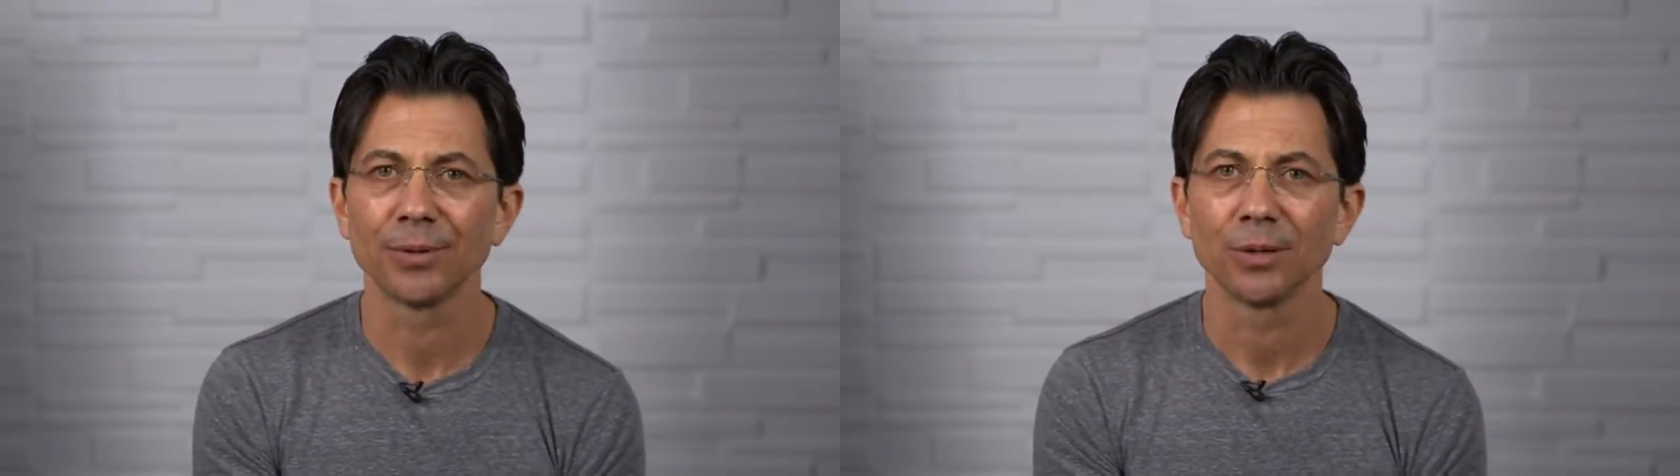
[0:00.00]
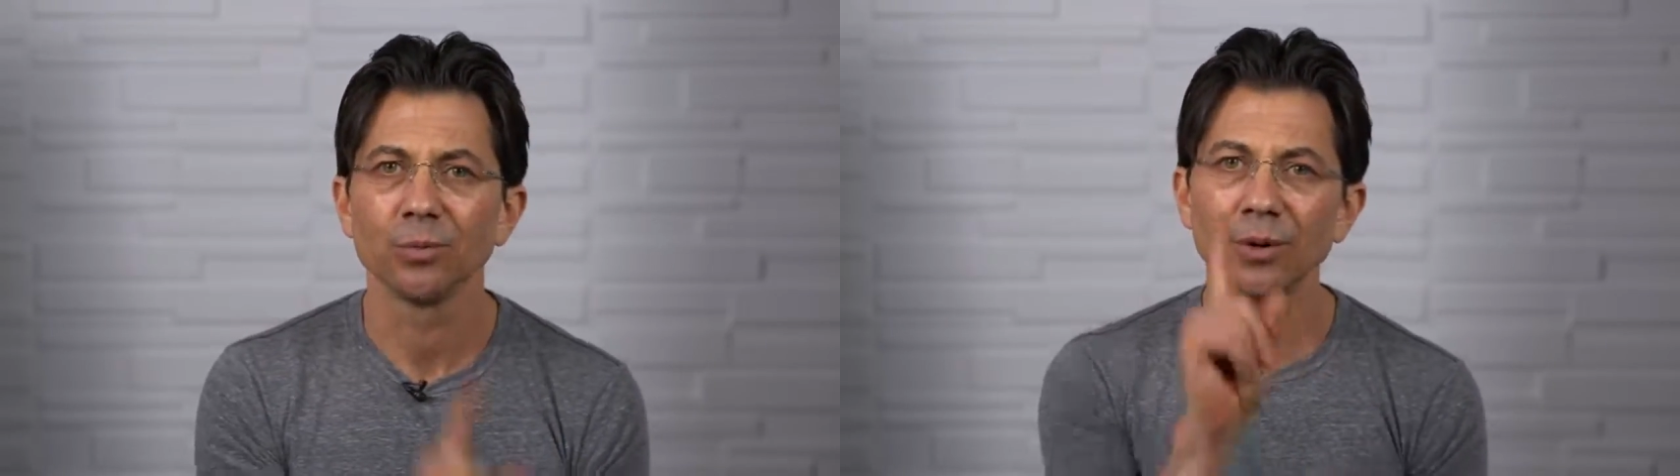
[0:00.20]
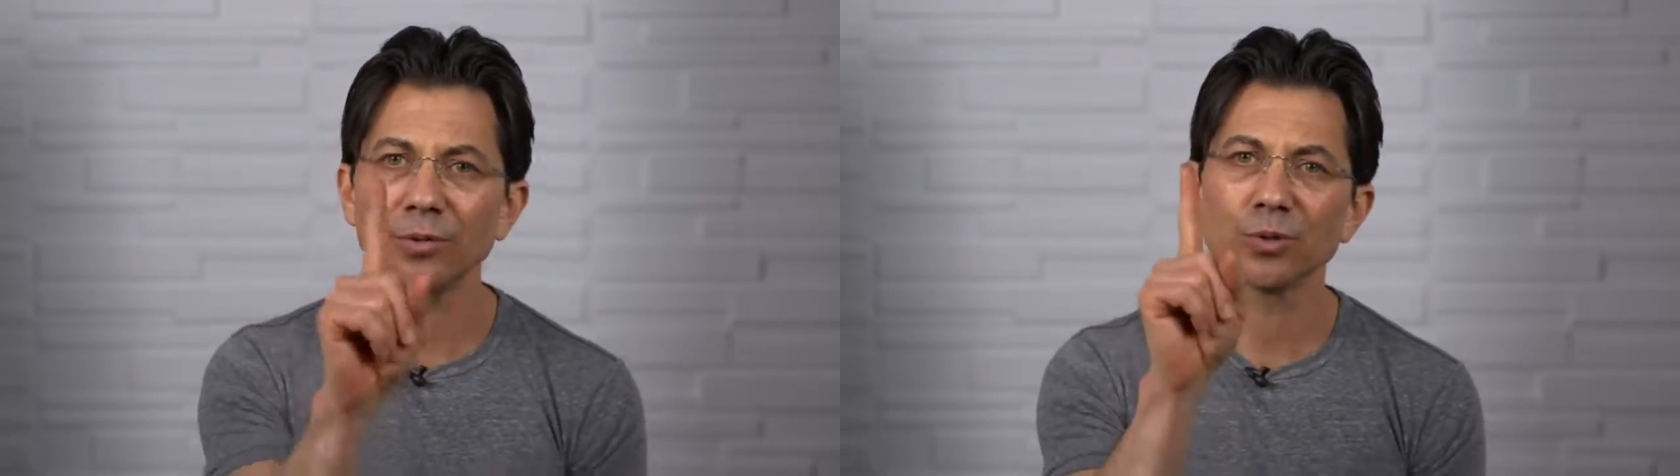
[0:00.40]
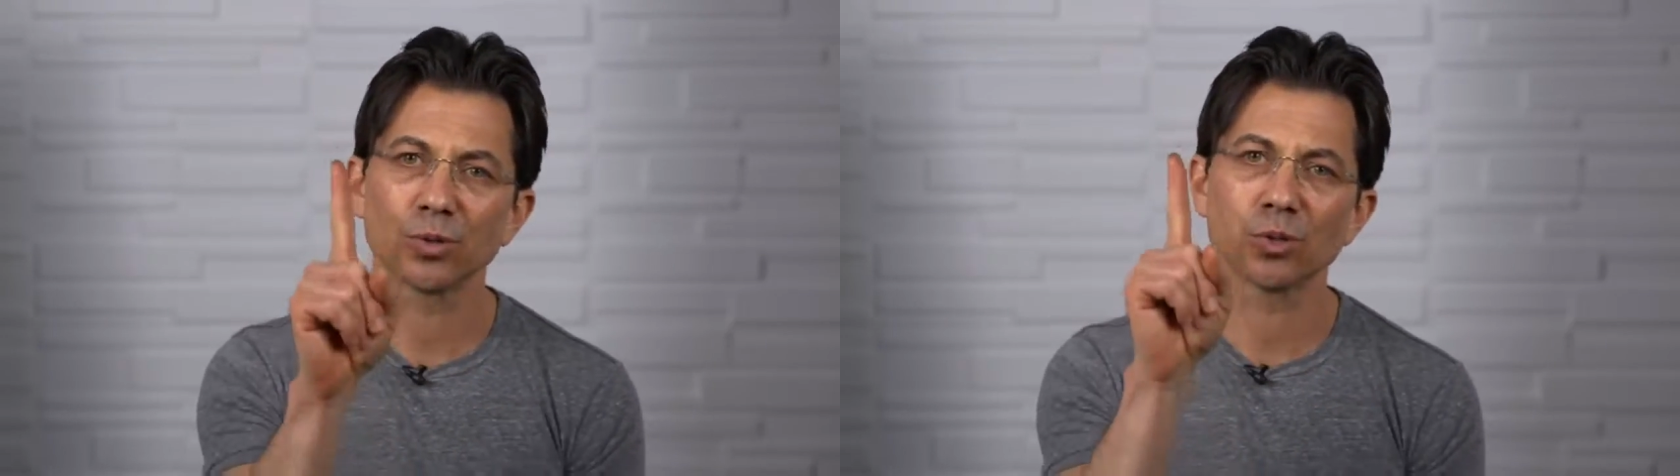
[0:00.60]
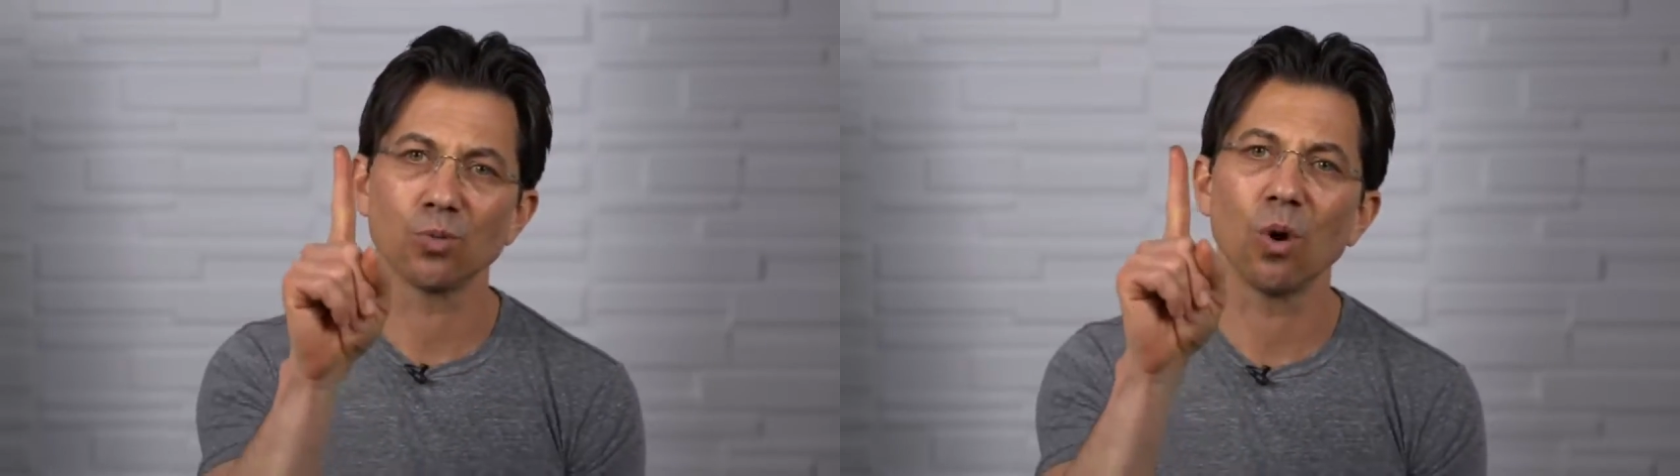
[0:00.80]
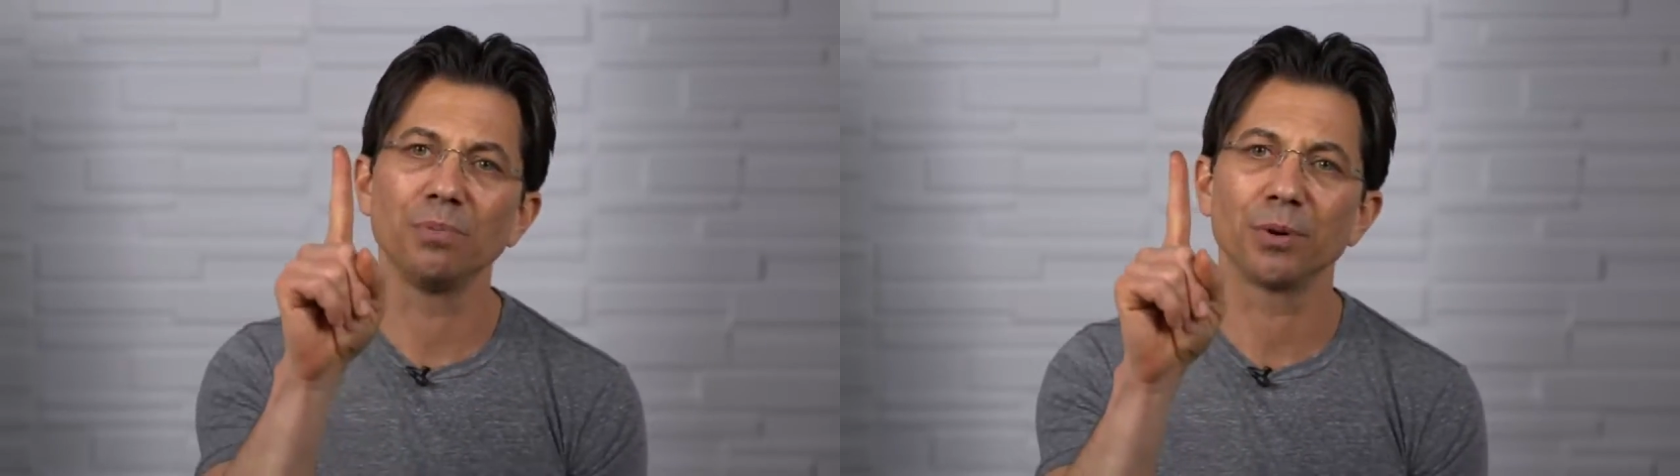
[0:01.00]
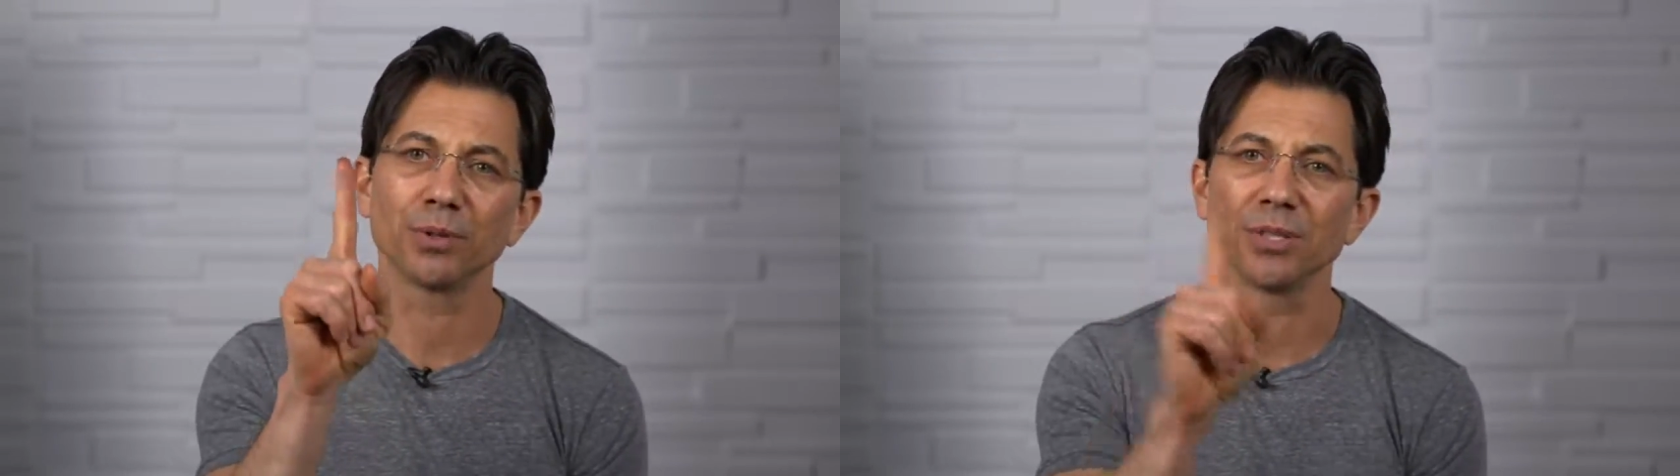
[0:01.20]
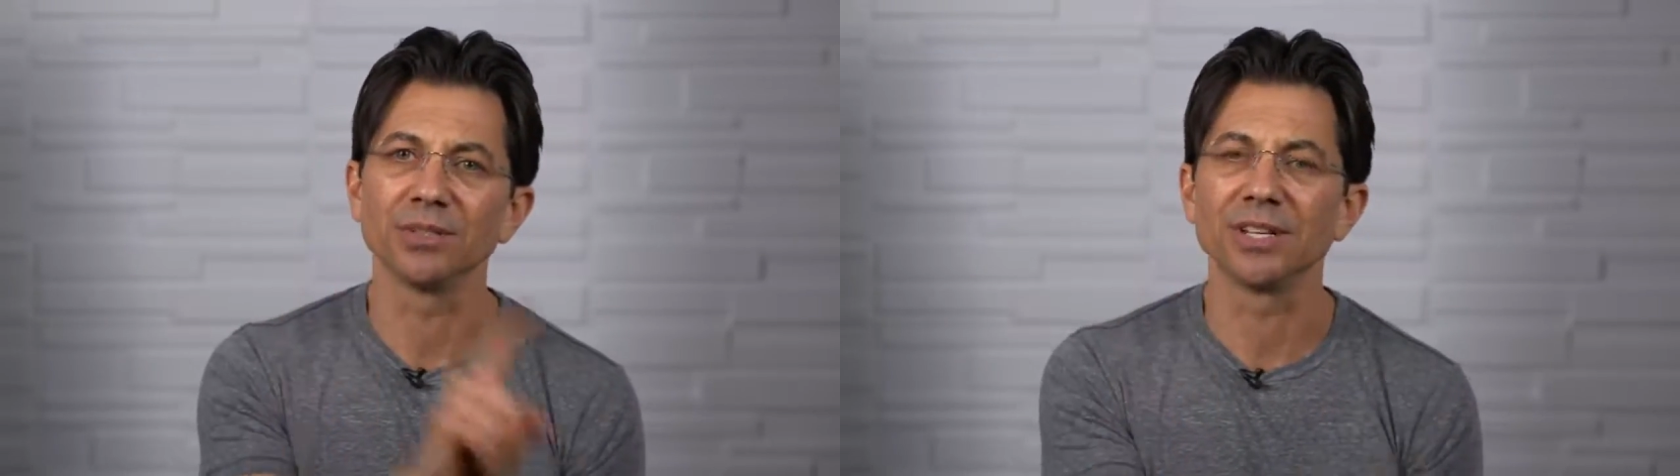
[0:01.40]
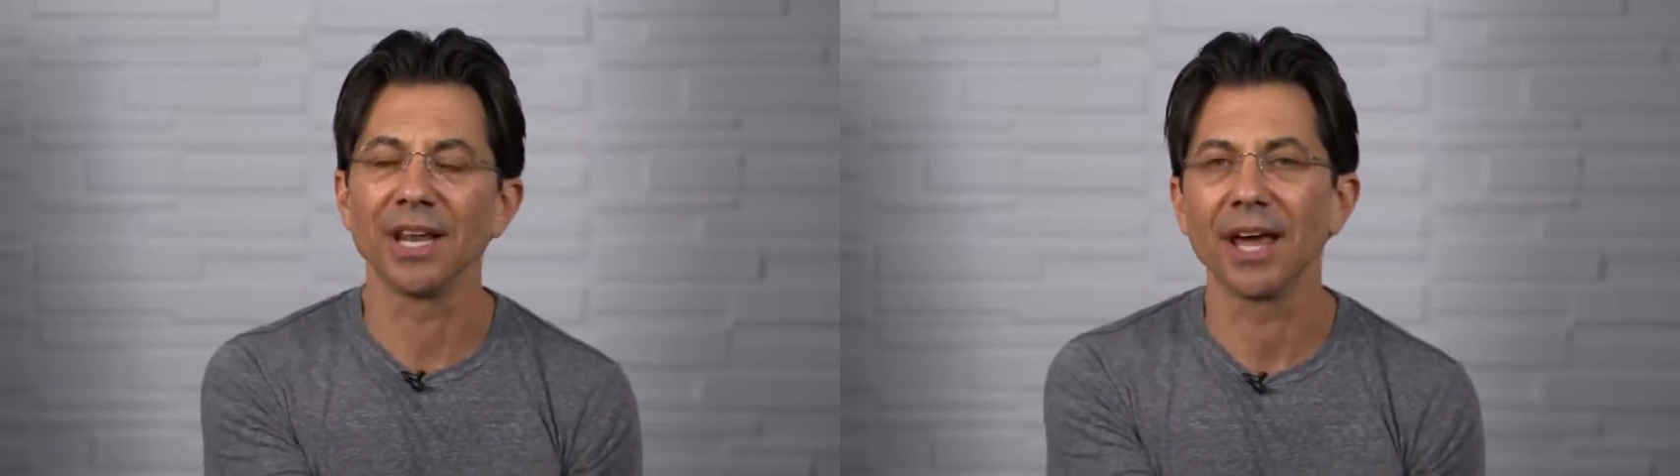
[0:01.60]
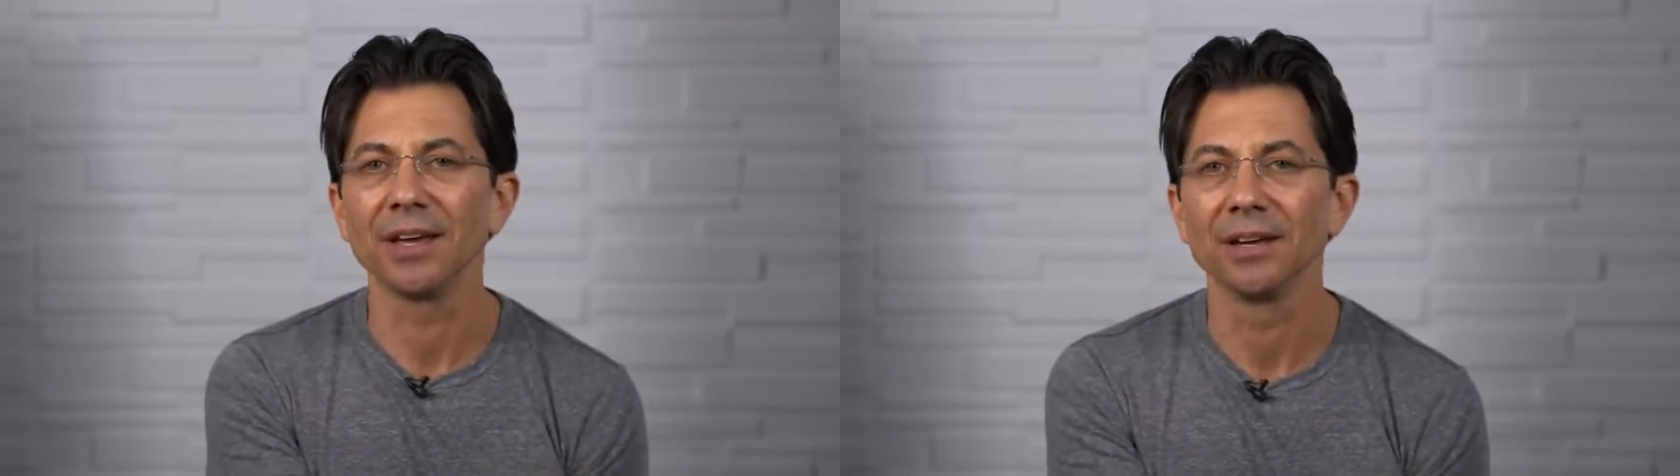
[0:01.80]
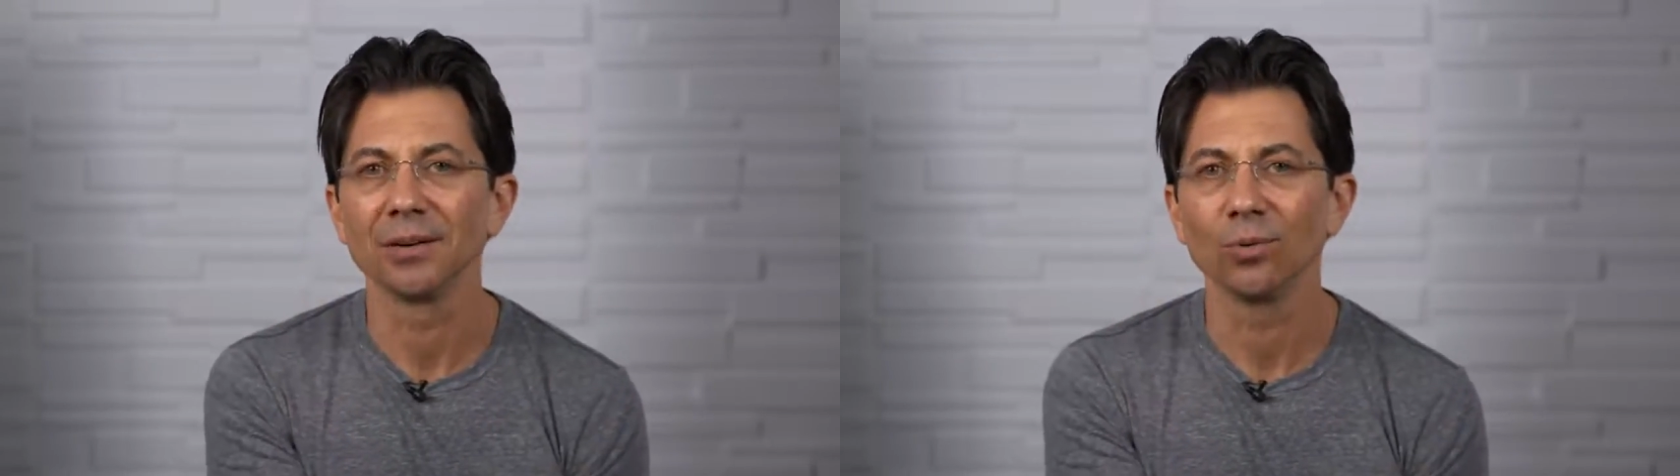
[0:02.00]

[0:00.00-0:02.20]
what if there's just one person today?